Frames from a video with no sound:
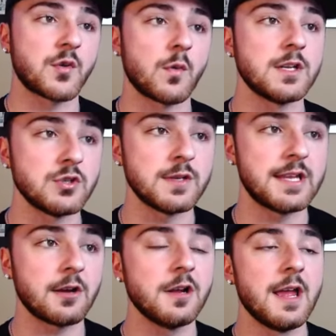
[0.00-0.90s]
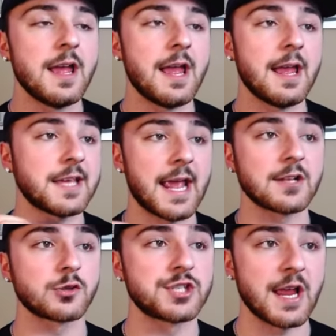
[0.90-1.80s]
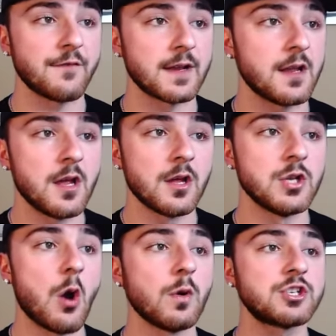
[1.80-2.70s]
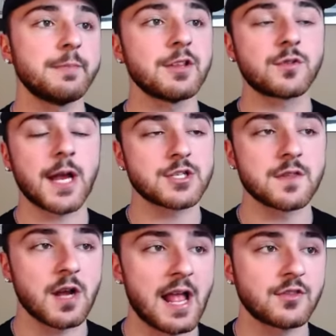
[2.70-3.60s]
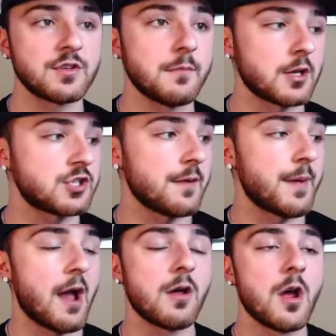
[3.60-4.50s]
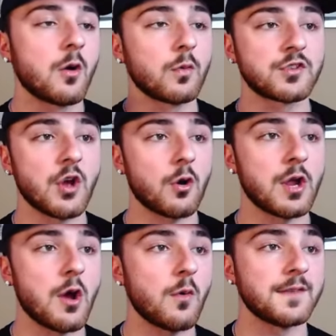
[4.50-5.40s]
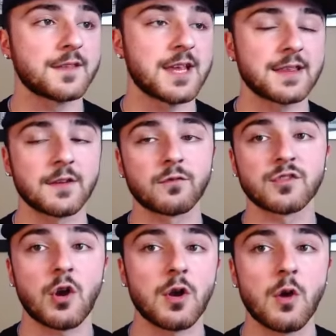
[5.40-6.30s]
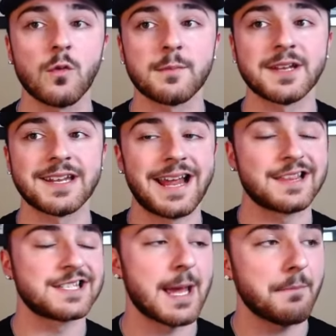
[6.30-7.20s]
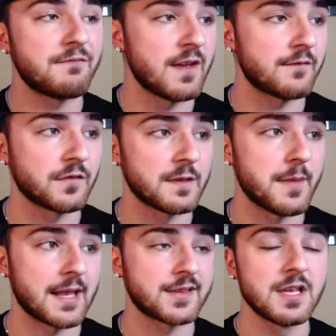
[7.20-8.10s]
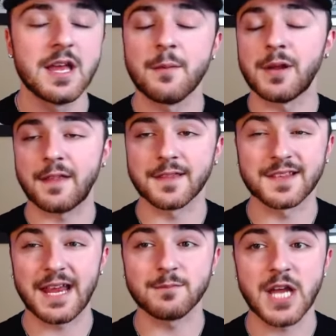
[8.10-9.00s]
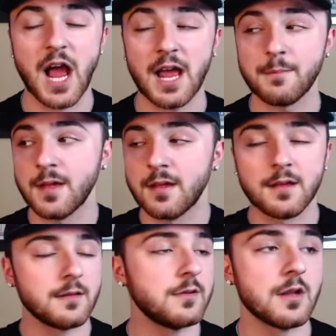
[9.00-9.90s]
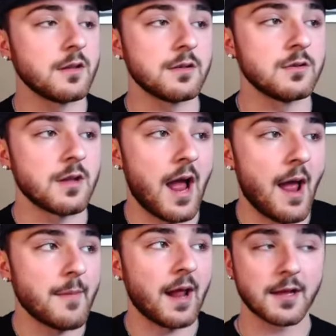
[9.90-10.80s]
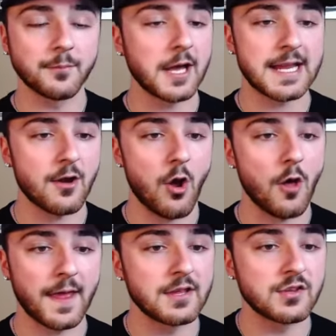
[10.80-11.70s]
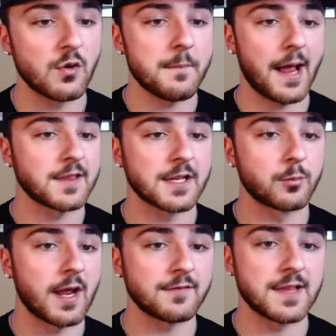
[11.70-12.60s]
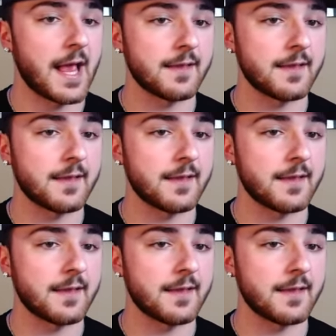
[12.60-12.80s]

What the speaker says: going to do here, is Andrew Chafin. No one should be scratching their head too much about Rosario in the sense of Rosario would have been a nice depth fit for the Mets. But at the same time, I'm not complaining at all that he's going back to the Braves.